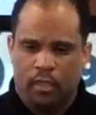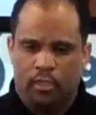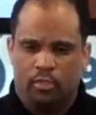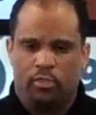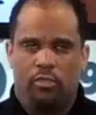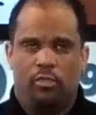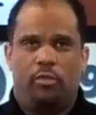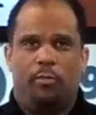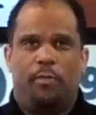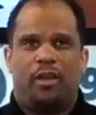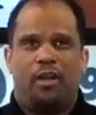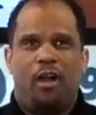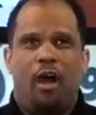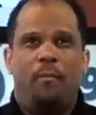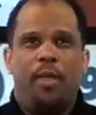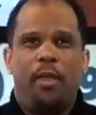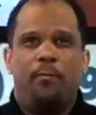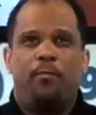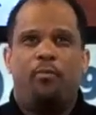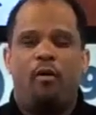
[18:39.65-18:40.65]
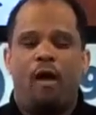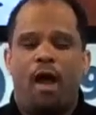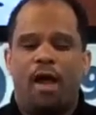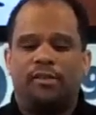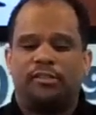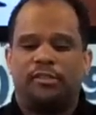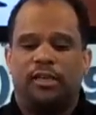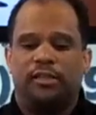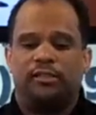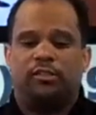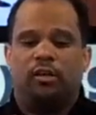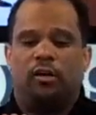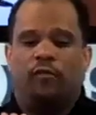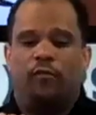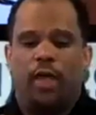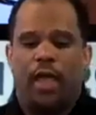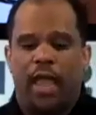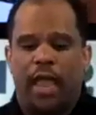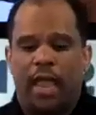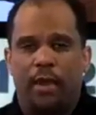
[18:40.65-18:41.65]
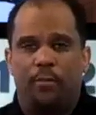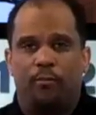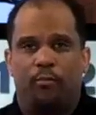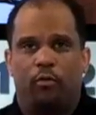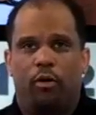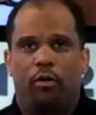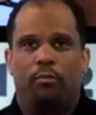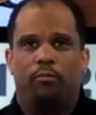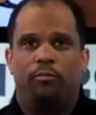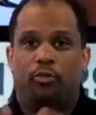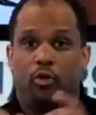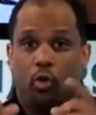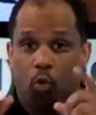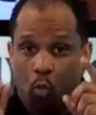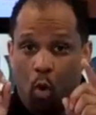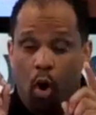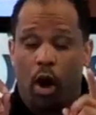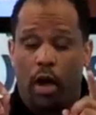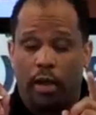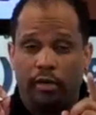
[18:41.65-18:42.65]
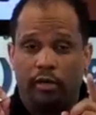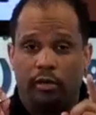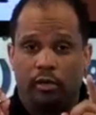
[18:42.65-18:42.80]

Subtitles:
The becoming process of Abram, the one,